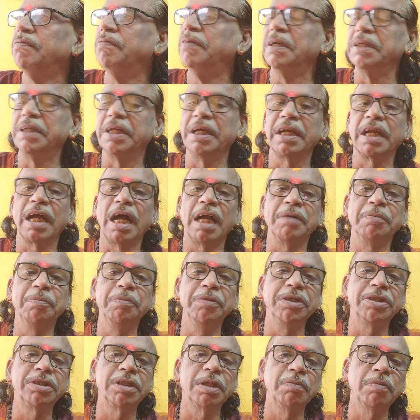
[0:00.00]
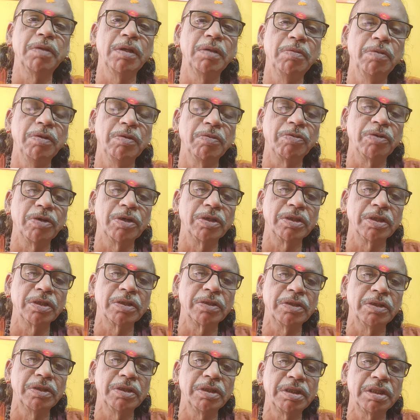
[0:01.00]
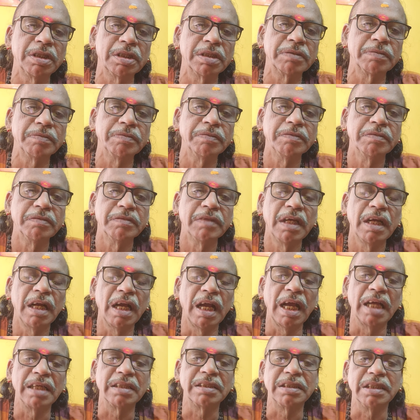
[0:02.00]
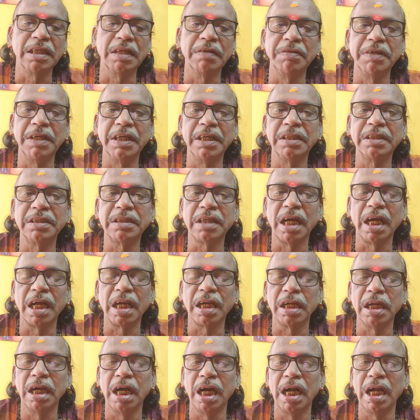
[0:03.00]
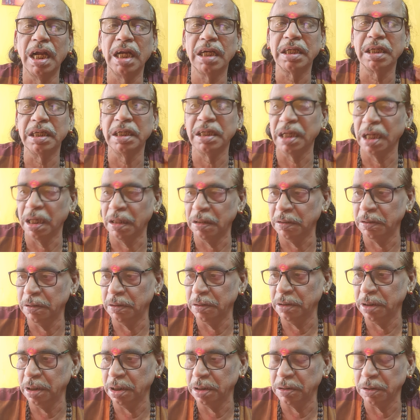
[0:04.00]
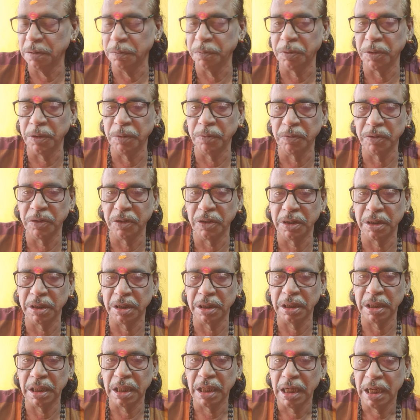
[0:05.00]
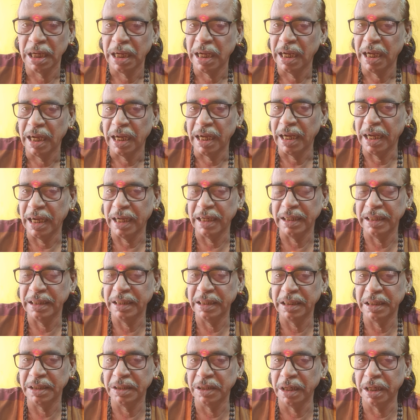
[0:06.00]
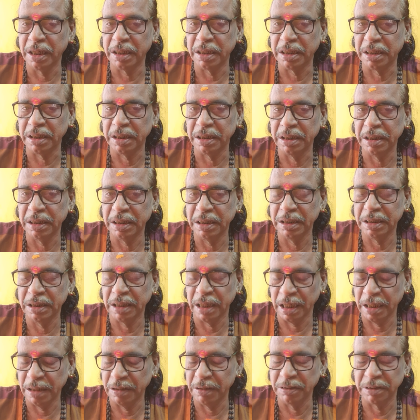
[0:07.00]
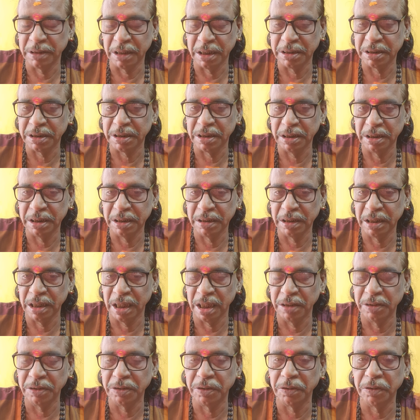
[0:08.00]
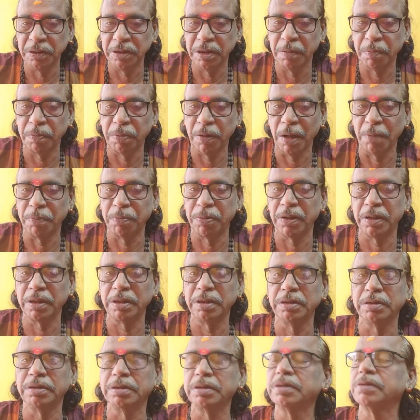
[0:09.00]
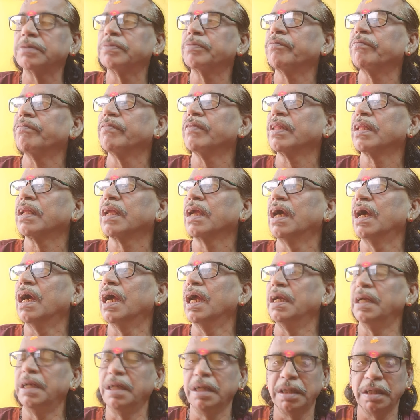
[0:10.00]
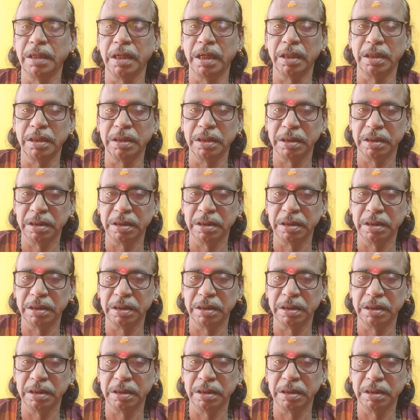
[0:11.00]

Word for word: whether admissible before the court as evidence or not. Now the Supreme Court, uh, I did not, uh, I just uh, gone through the paper news. I did not